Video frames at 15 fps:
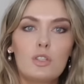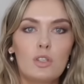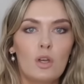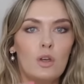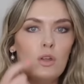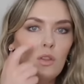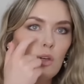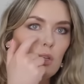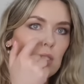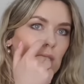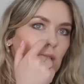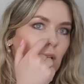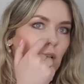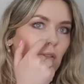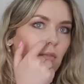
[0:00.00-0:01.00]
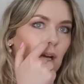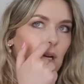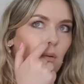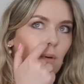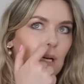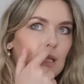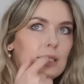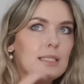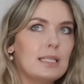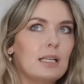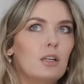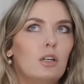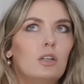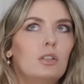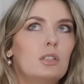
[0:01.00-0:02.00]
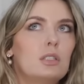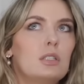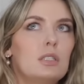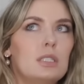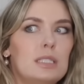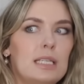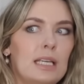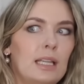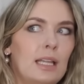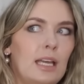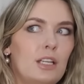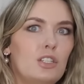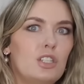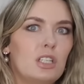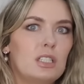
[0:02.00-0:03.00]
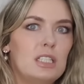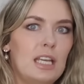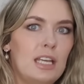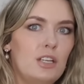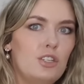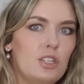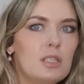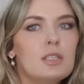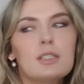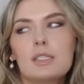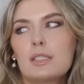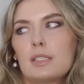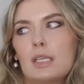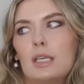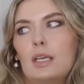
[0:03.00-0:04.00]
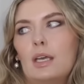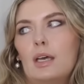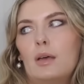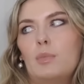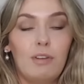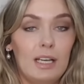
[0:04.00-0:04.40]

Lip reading: So those little red ones, they're called telangiectasias.